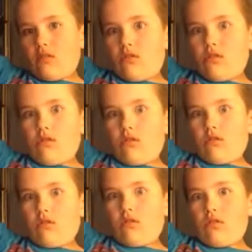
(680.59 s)

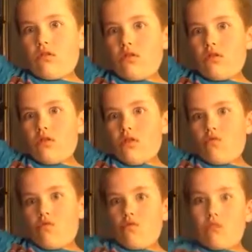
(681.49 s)

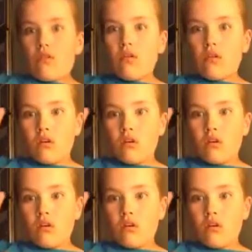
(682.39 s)
Nothing is said.